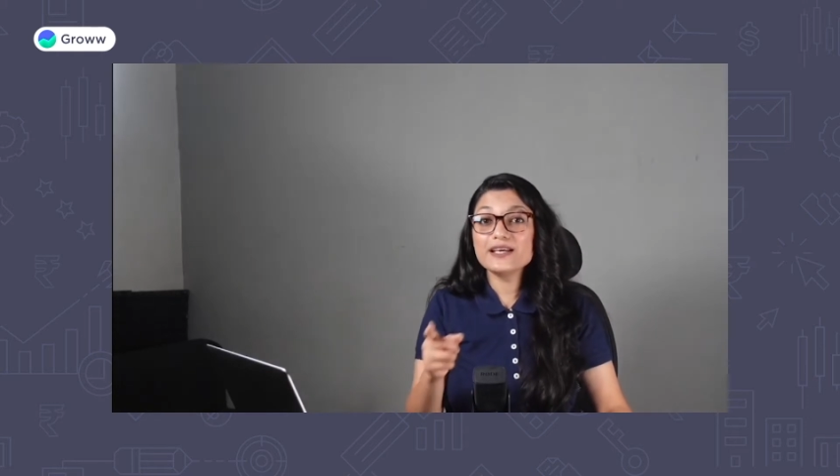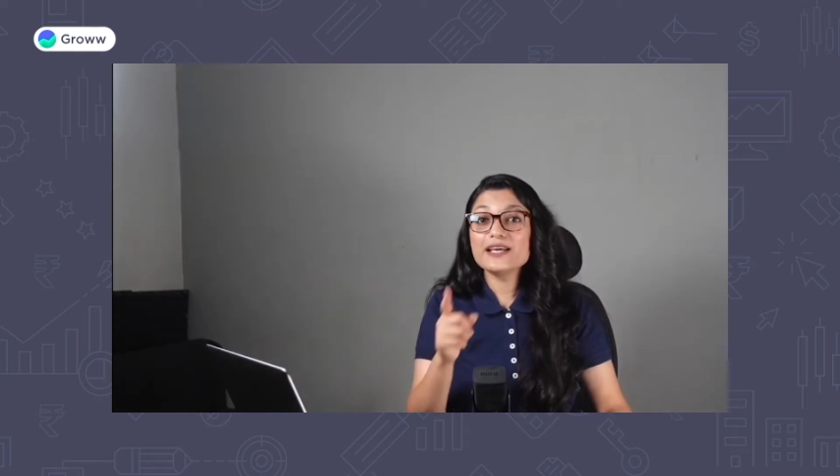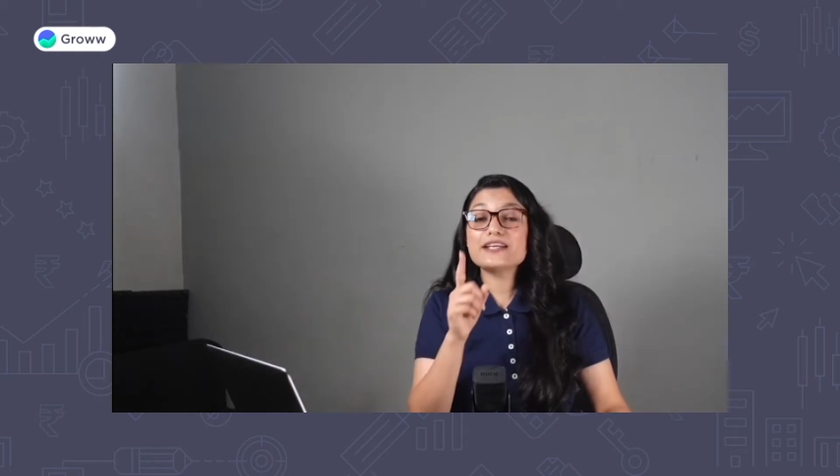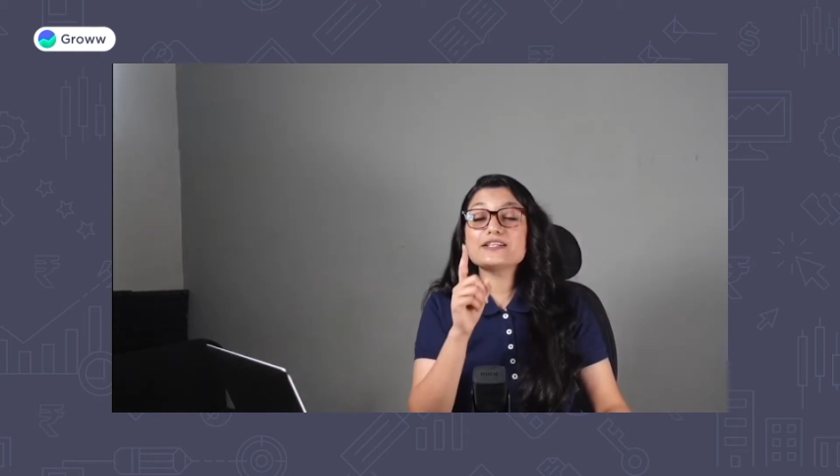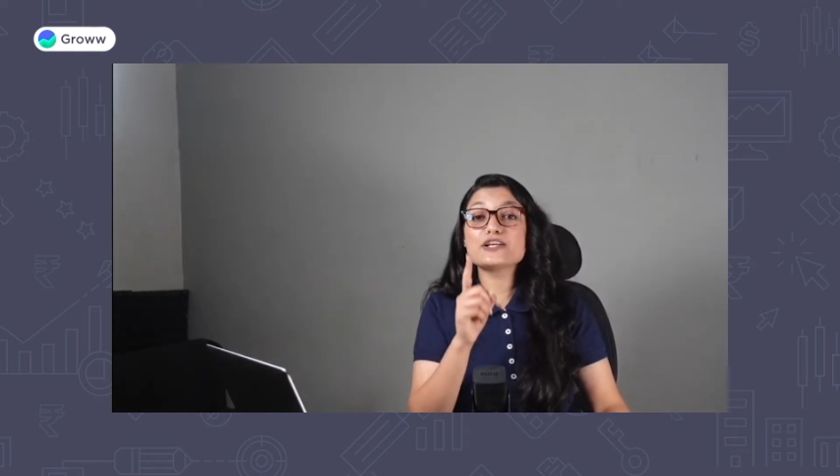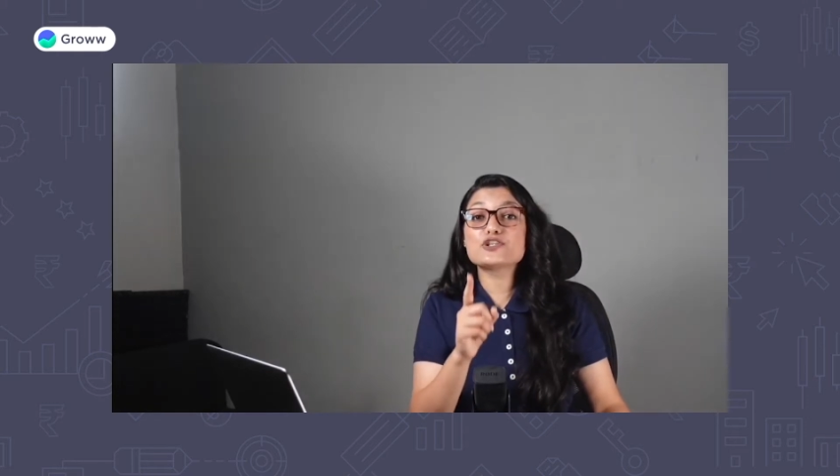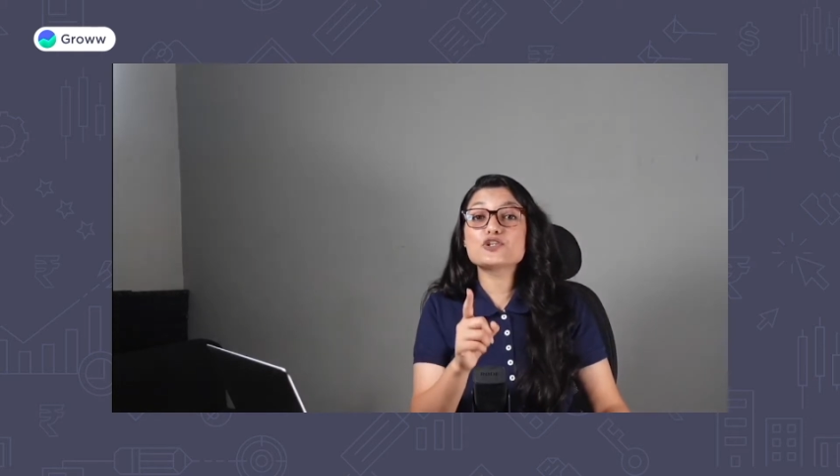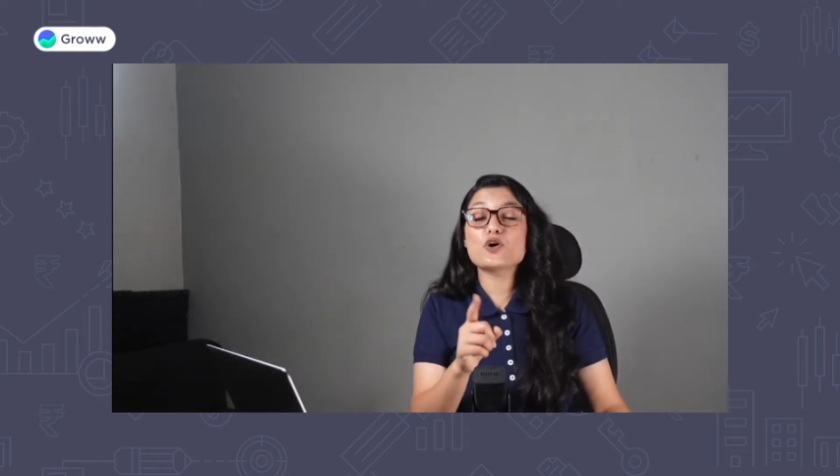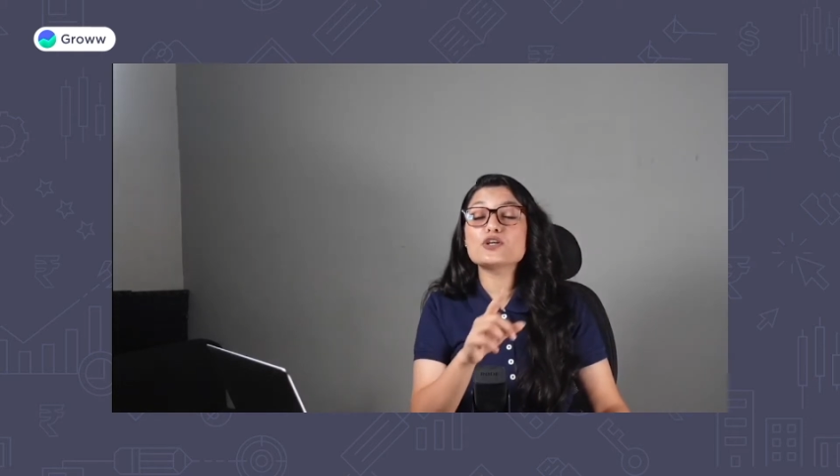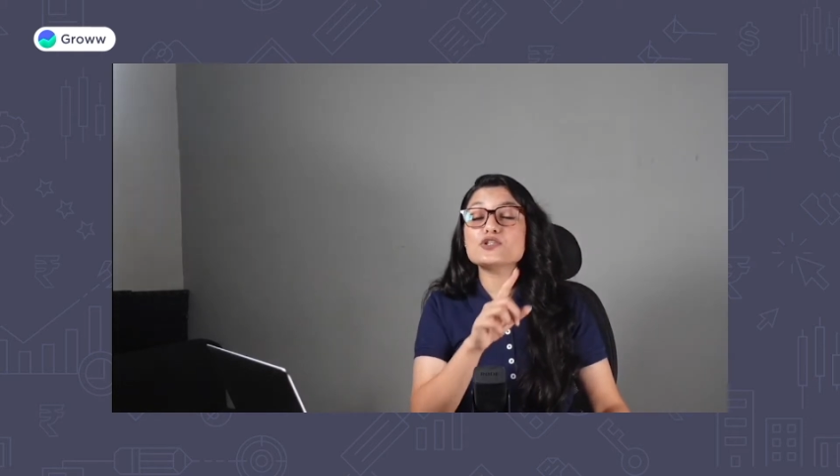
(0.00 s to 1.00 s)
it
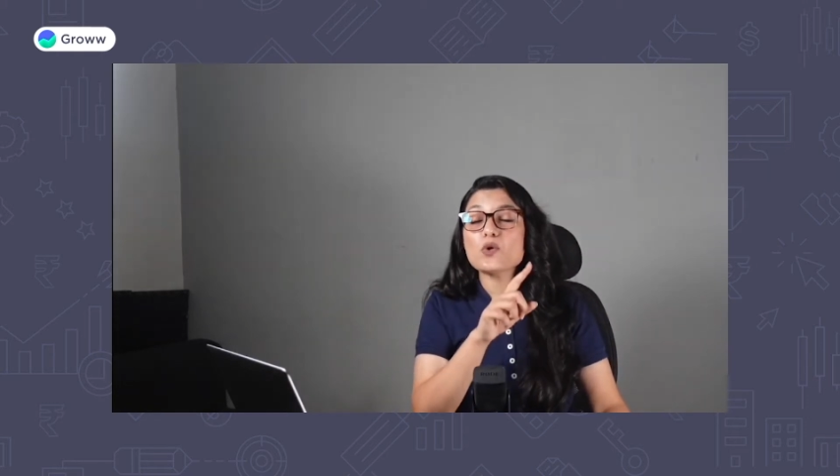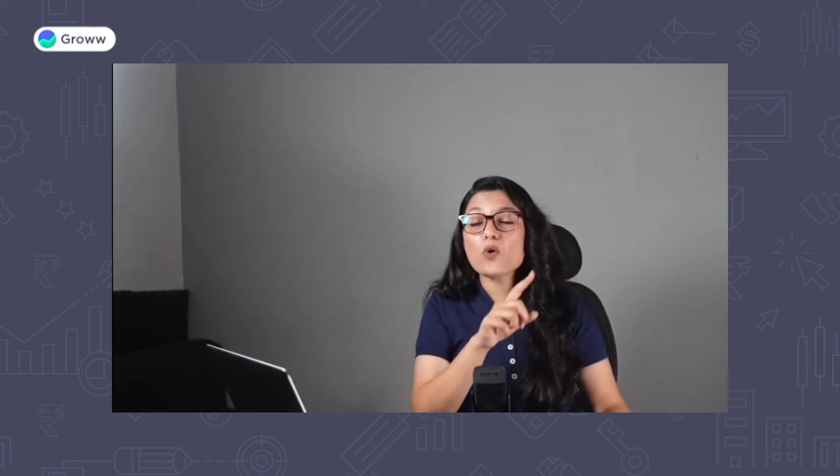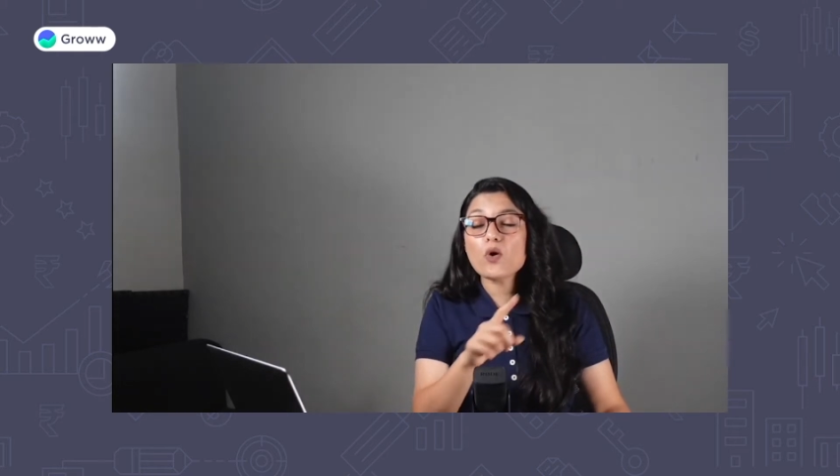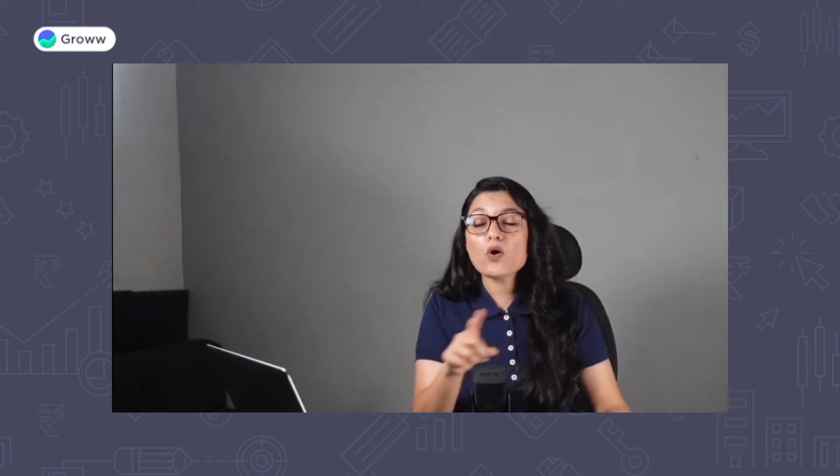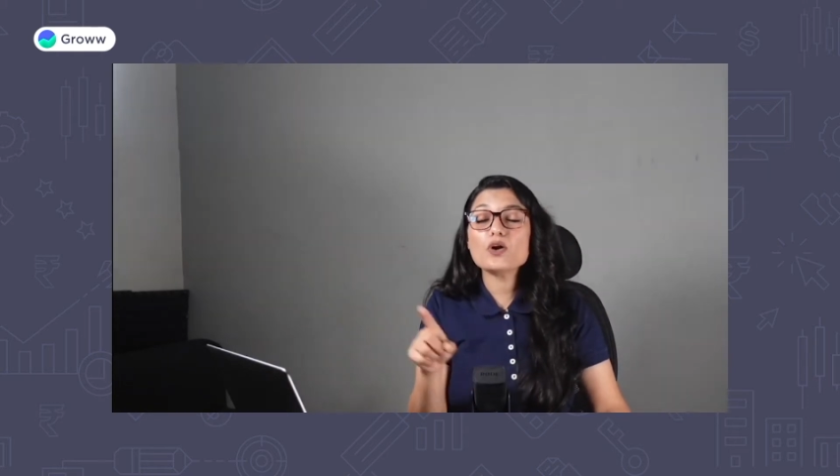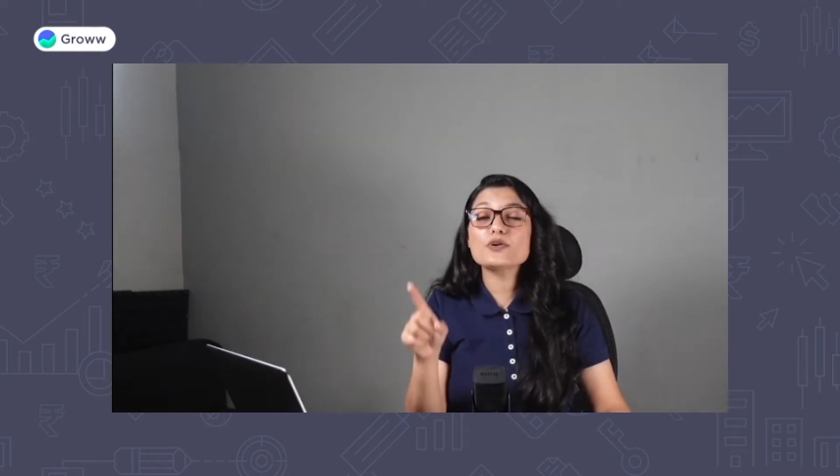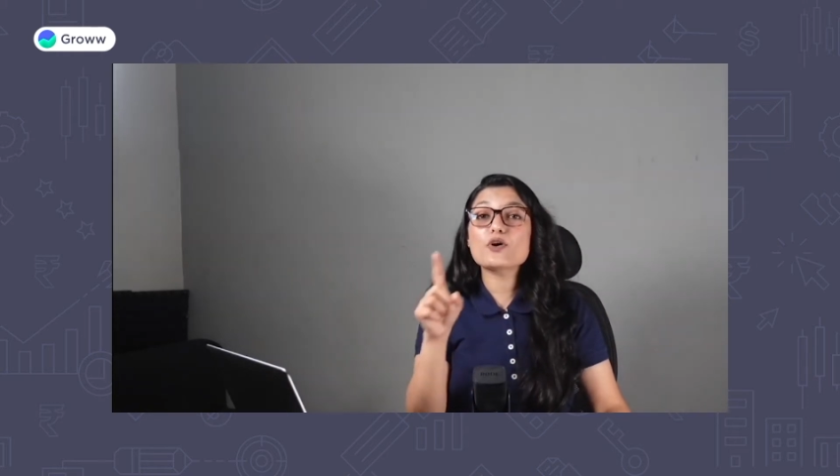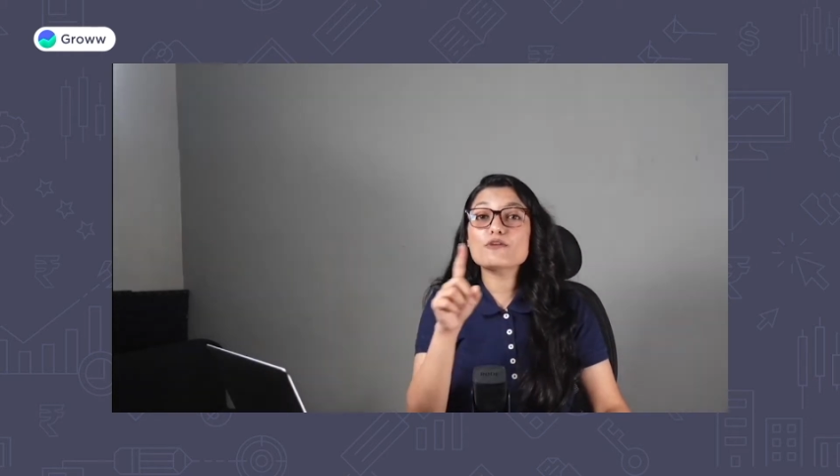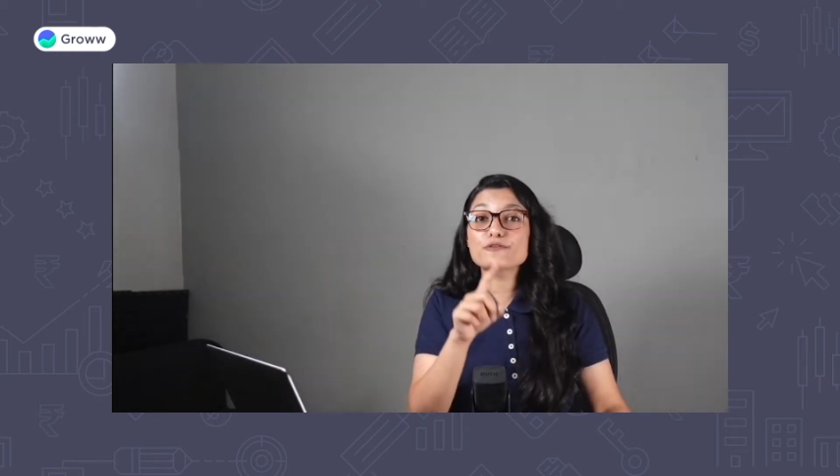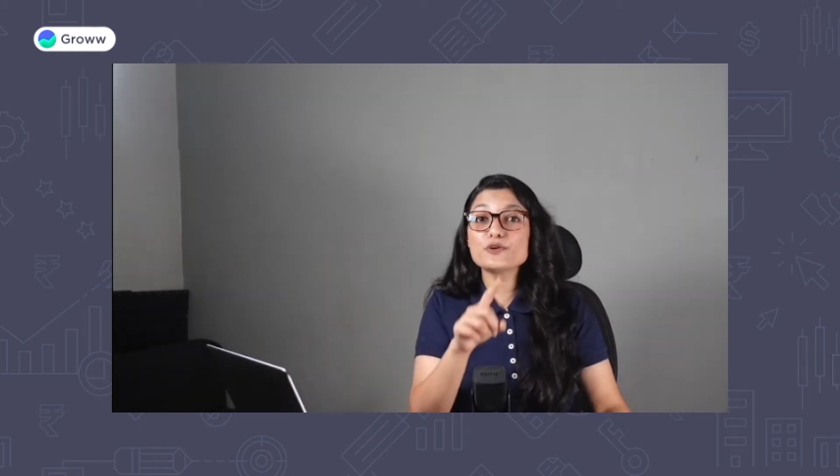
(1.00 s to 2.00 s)
ensures all
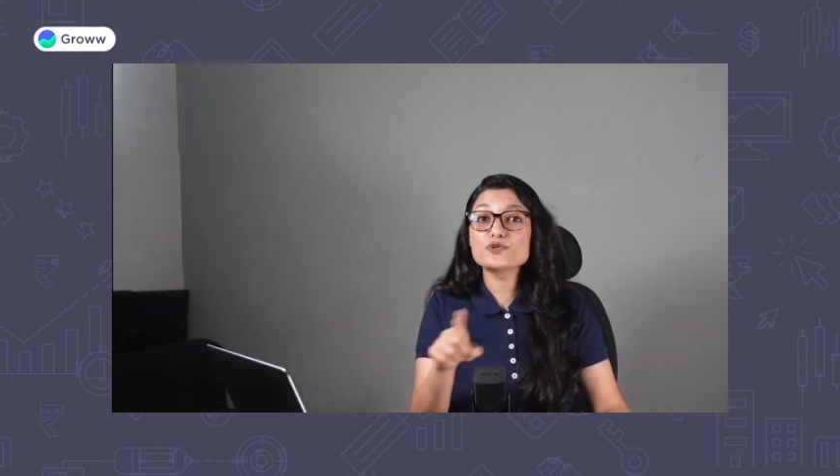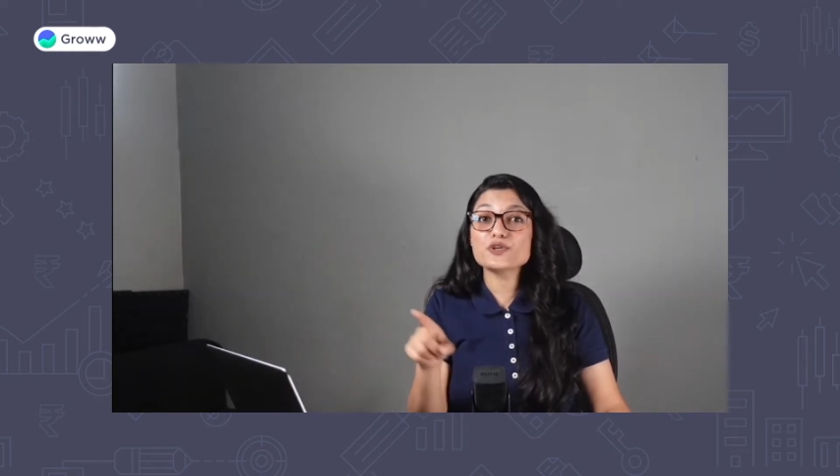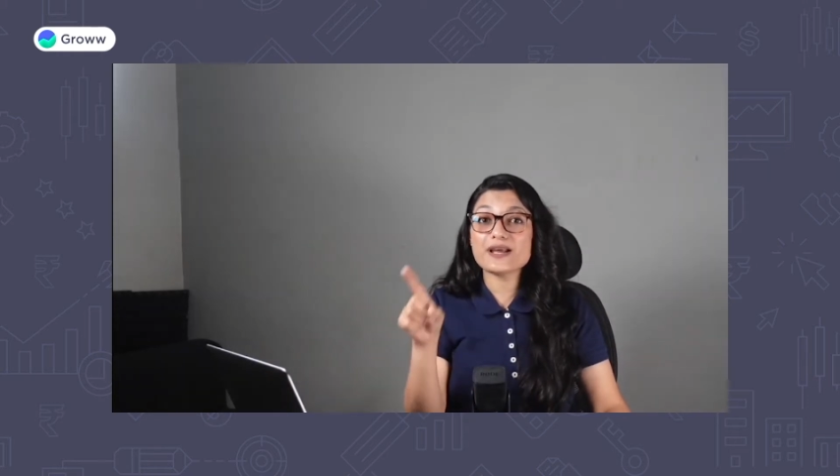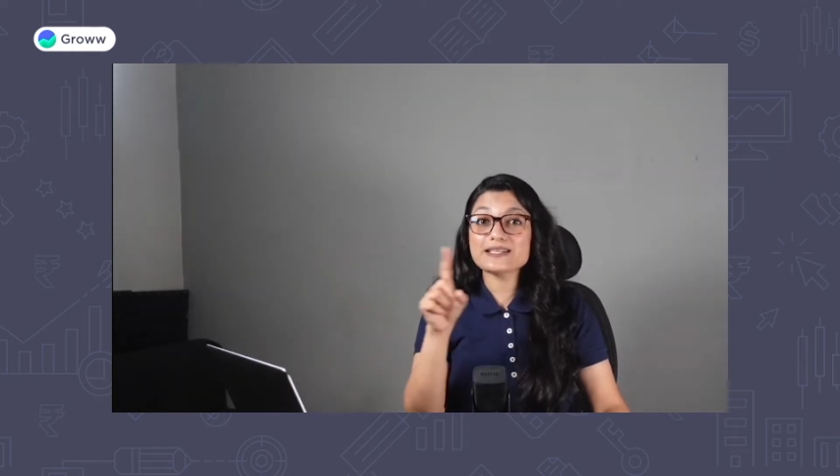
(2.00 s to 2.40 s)
your future